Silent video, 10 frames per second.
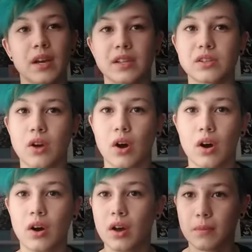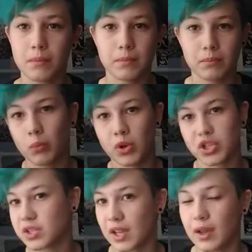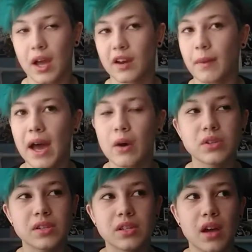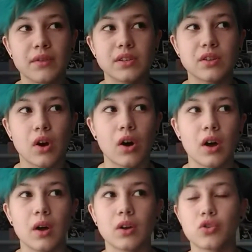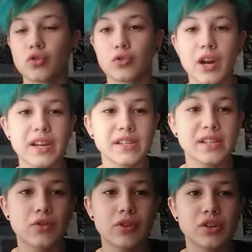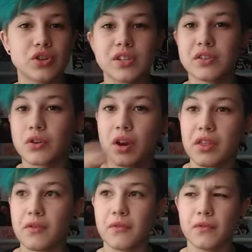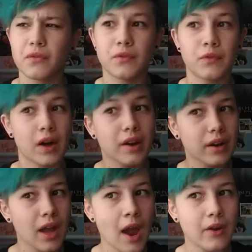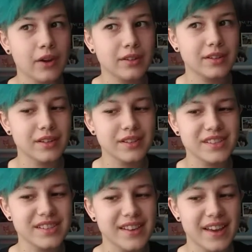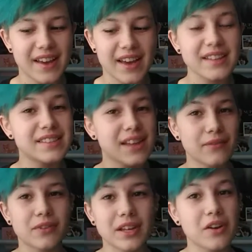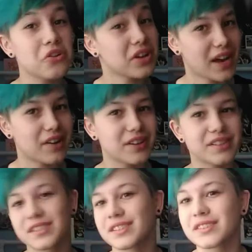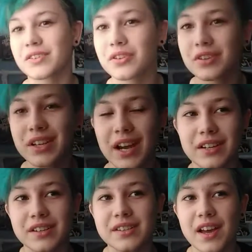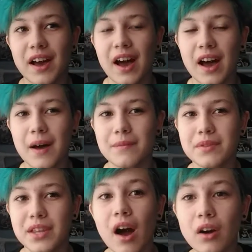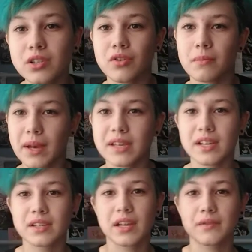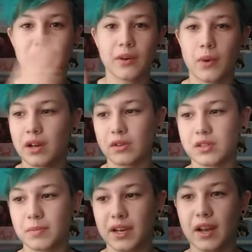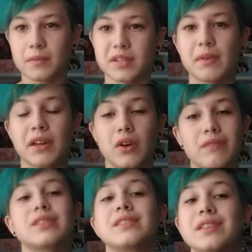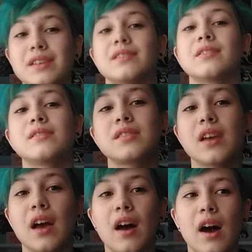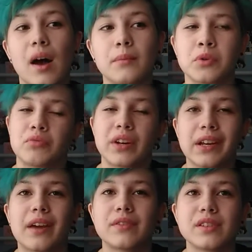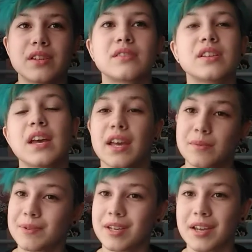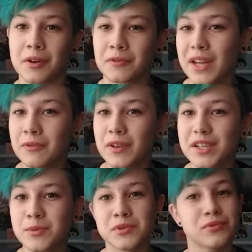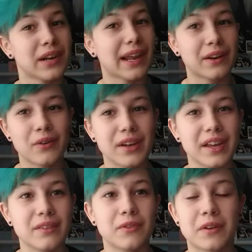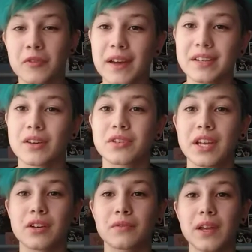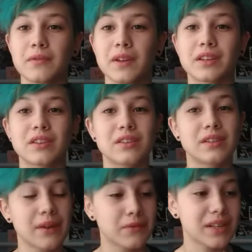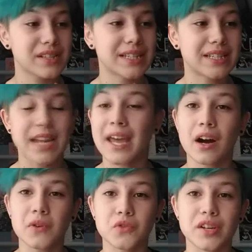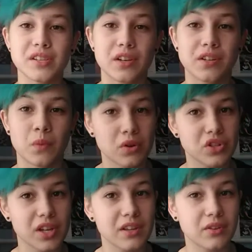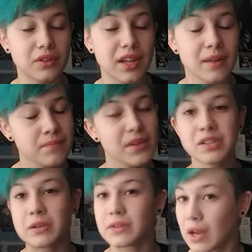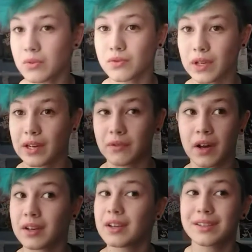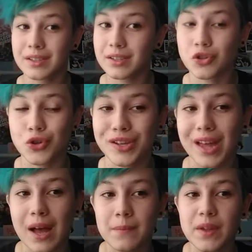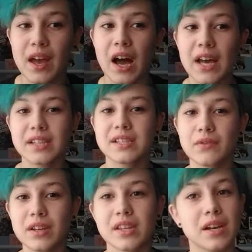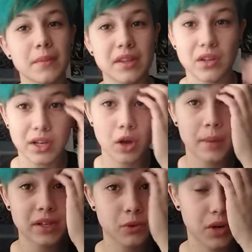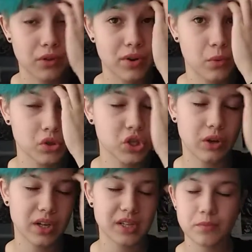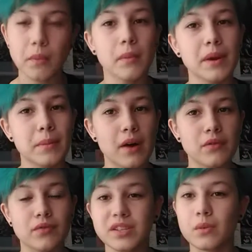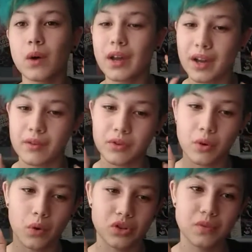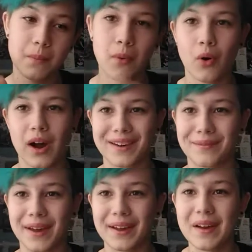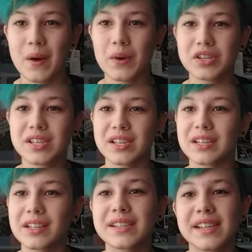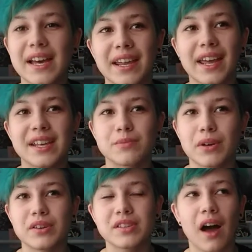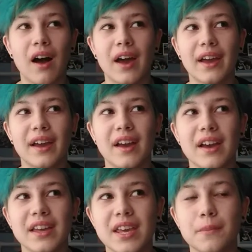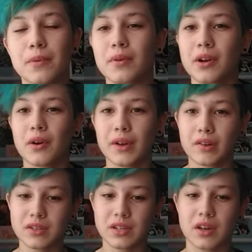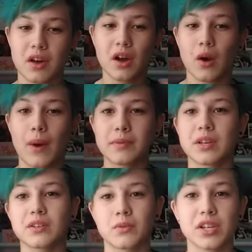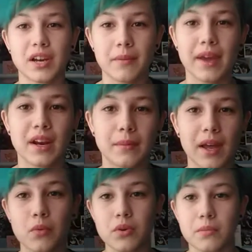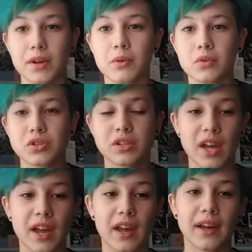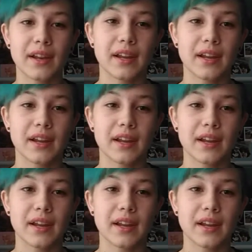It's got, which is like kind of powers and stuff. It's got crazy creatures. It's got other fun characters. It's definitely got characters. It's got good characters. The arcs are amazing and they're very well split up despite not having seasons. Not really having seasons. It's been taken off Netflix, which is really annoying. Fun fact, it got taken off Netflix the day after I started watching it on there. So that was really fun. Didn't enjoy that. It's definitely the anime that I go back to and I rewatch a lot, and it's probably part of the reason why I have not watched more anime, which is a little sad, I guess, because I keep going onto a website to watch anime and I'm like, what am I going to watch today?